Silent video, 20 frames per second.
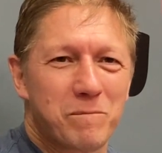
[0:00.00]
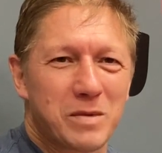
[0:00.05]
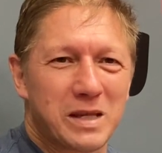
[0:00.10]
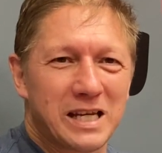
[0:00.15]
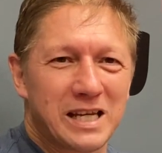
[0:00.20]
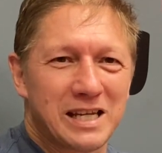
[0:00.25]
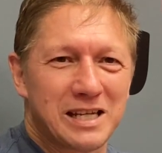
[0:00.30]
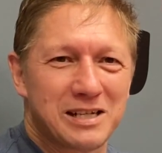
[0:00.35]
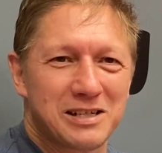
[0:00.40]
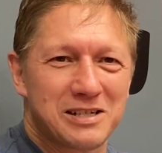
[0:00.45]

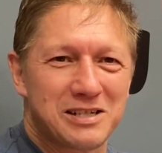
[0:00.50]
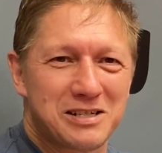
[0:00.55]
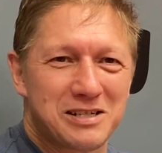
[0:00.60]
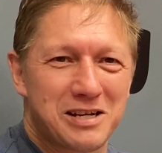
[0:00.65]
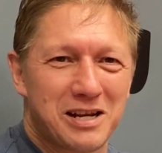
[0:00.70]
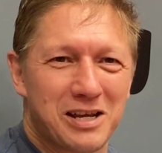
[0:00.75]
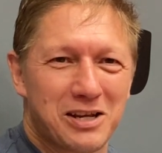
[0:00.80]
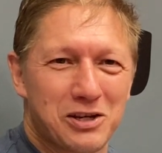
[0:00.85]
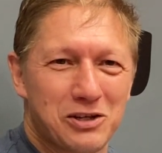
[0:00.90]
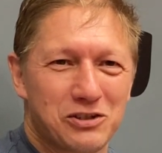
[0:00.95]
and
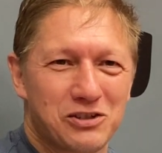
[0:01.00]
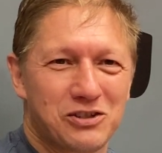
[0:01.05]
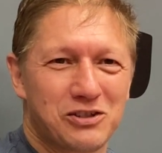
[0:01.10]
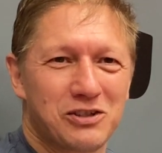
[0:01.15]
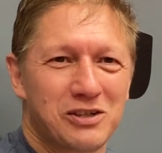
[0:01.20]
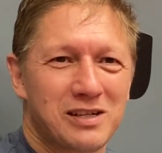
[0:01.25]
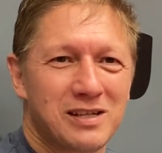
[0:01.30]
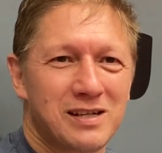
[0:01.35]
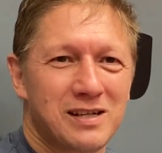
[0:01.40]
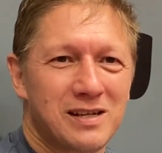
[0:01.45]
his,
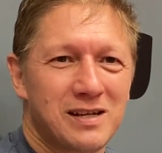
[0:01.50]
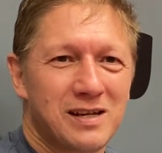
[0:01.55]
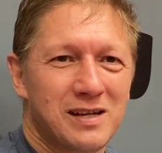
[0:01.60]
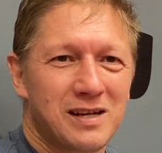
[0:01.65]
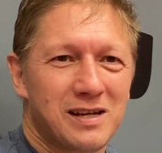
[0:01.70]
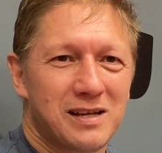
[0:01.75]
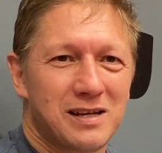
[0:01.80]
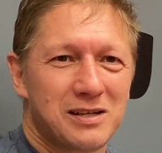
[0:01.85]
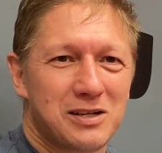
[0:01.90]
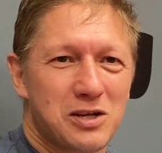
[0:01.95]

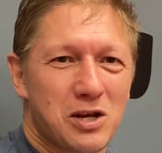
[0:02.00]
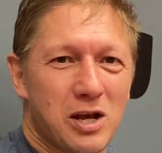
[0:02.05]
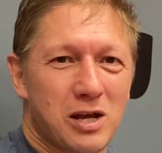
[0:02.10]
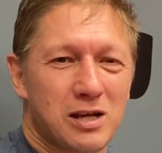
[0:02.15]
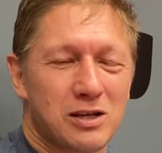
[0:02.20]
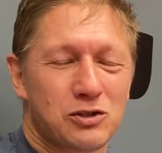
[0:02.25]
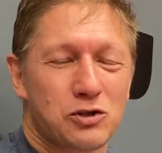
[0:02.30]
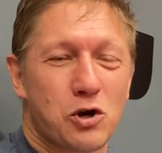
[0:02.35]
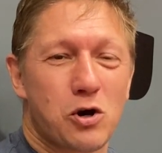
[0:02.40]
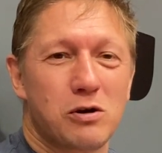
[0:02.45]
you know,
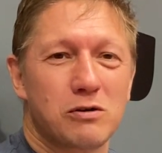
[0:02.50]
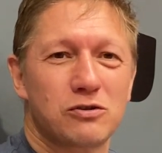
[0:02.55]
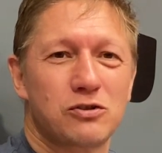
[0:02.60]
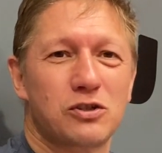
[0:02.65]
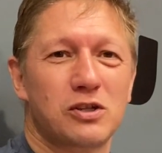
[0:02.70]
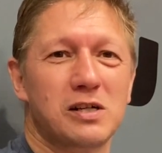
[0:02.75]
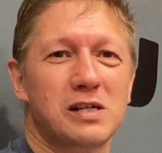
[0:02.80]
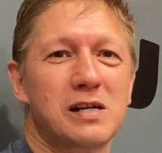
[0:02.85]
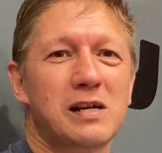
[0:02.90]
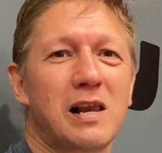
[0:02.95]
his
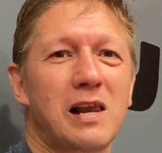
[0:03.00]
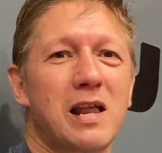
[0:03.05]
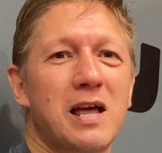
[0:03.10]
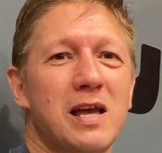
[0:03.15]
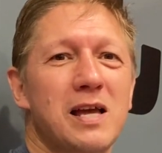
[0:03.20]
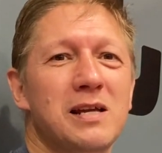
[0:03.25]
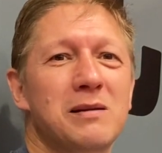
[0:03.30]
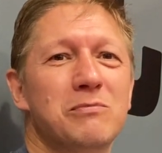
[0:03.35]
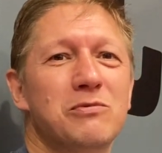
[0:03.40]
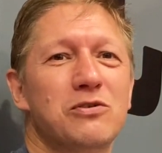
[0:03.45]
constant
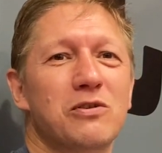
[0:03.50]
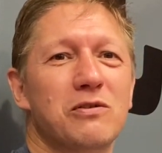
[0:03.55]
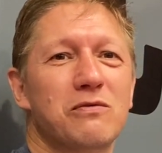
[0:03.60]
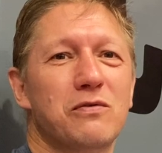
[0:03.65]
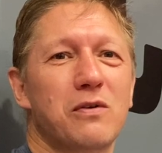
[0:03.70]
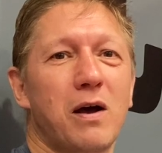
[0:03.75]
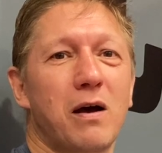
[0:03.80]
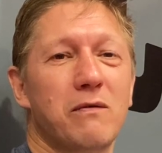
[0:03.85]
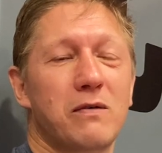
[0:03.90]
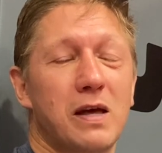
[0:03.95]
claims
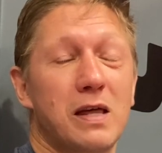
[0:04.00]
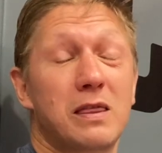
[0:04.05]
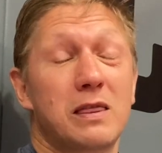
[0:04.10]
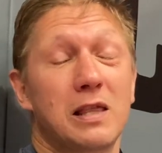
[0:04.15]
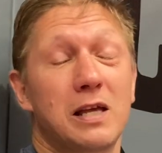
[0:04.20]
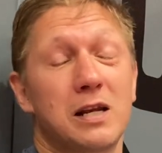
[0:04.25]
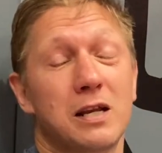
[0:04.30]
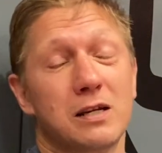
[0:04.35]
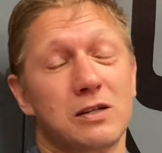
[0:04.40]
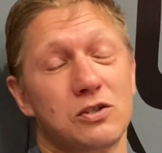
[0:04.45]
of
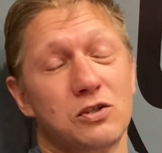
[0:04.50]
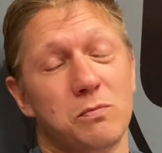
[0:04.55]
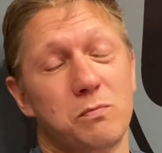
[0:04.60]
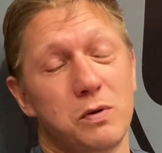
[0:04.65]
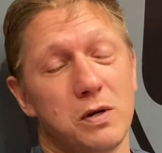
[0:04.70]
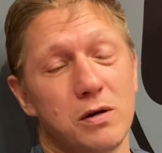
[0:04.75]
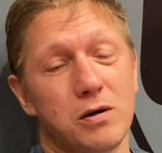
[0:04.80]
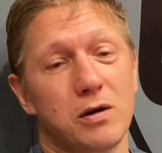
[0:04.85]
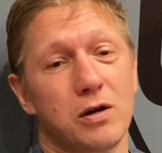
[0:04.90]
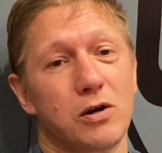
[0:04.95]
athletic
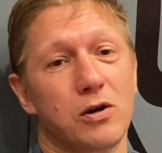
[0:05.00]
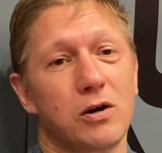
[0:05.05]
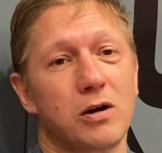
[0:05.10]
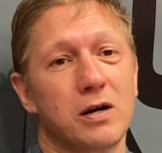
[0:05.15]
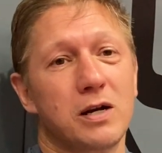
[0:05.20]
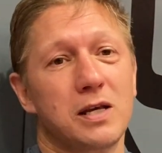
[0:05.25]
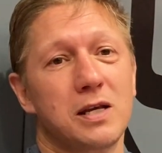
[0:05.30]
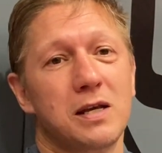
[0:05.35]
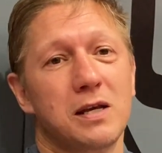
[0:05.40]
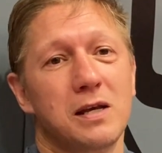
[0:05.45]

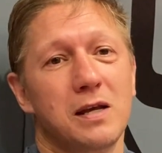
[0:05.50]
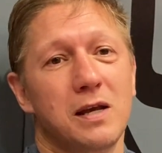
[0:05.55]
superiority.